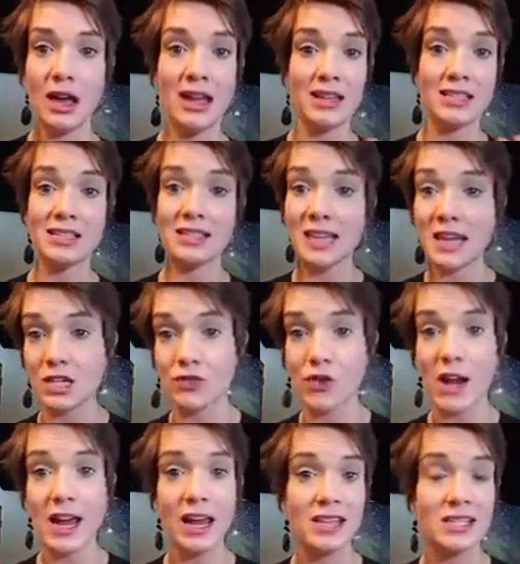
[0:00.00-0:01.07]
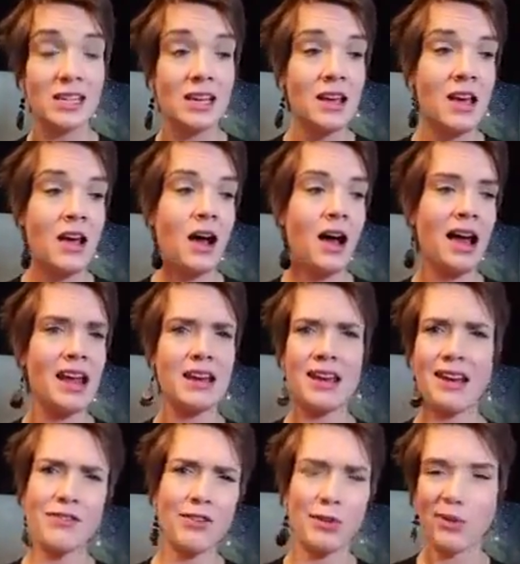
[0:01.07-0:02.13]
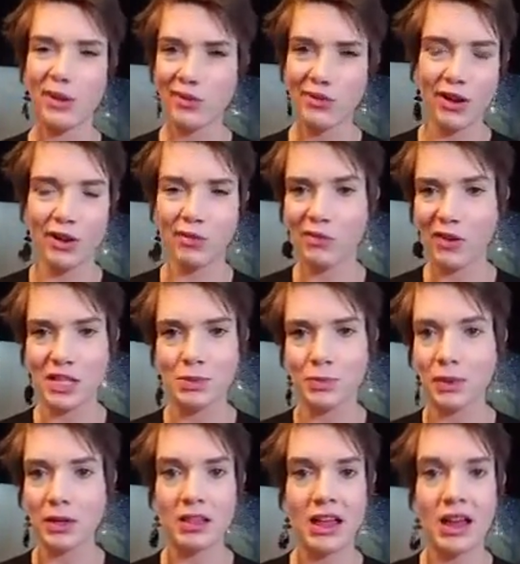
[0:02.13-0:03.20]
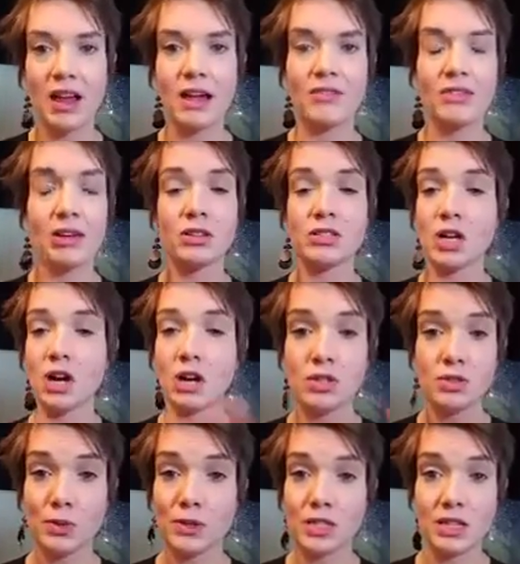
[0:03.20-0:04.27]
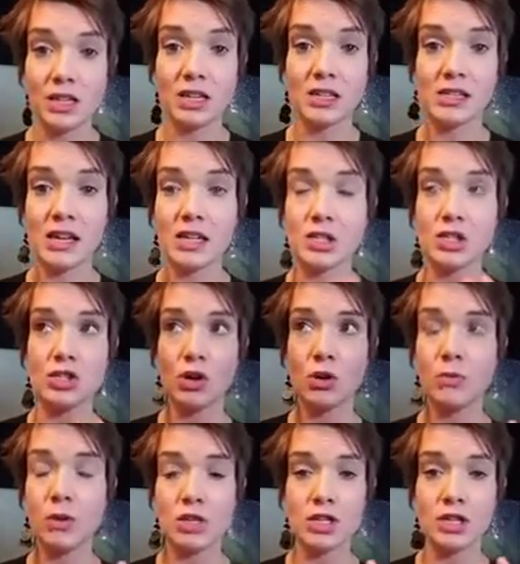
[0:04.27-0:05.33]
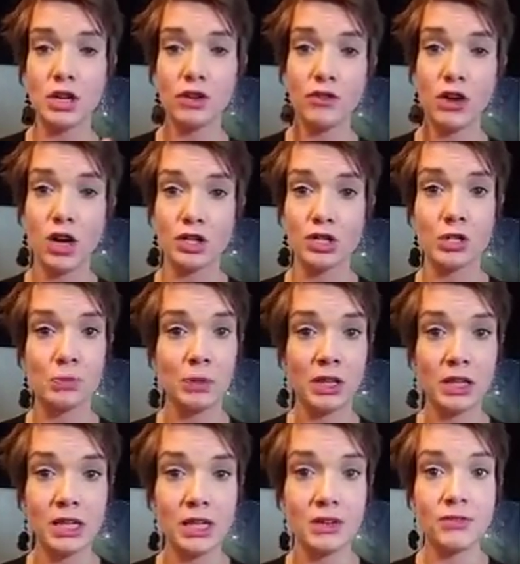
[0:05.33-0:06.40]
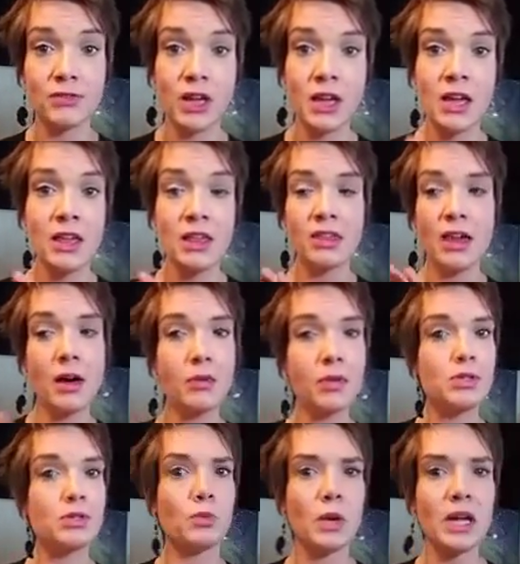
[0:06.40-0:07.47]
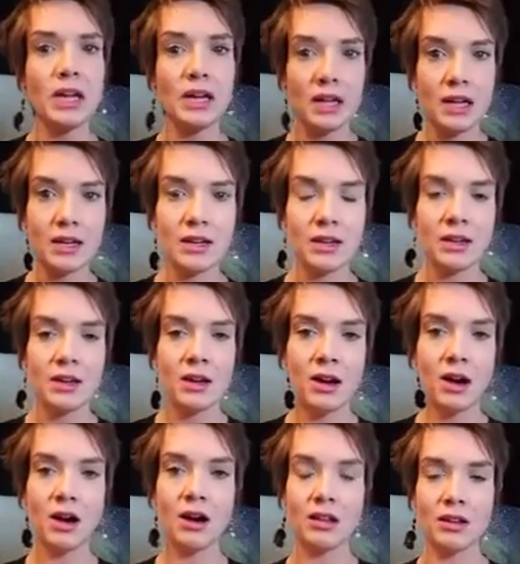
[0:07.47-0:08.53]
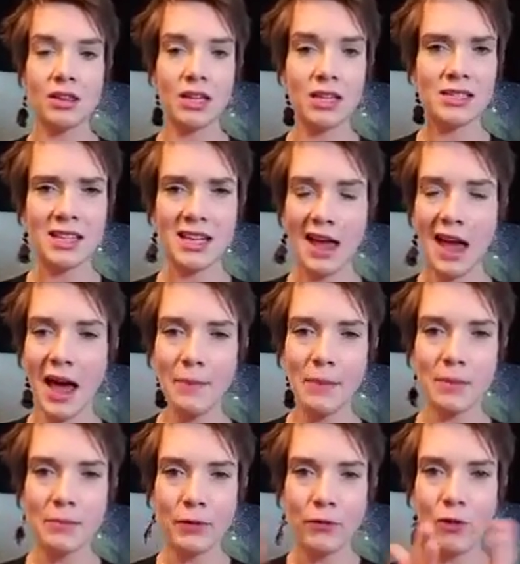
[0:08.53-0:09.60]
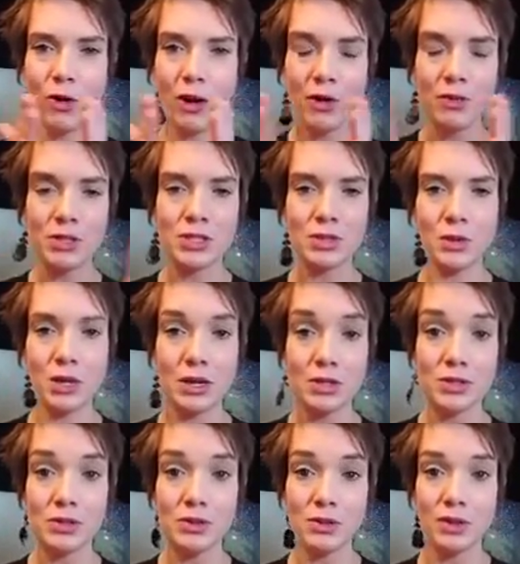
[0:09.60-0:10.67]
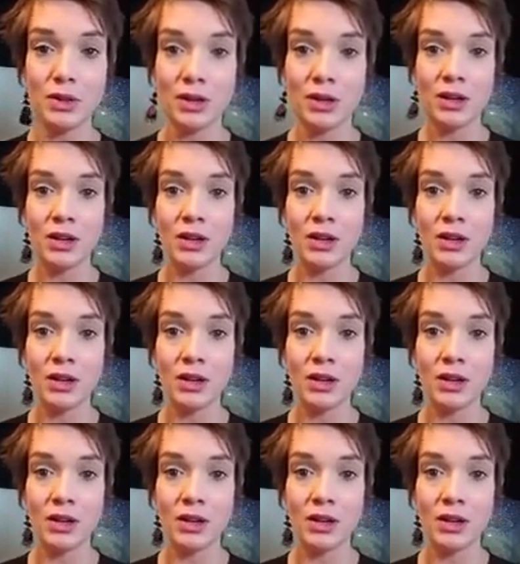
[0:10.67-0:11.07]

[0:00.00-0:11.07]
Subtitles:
I had stage fright. I never would have gone Facebook Live. There's all sorts of things. I had so much self-conscious belief that was weighted on things that happened before I was 3 years old.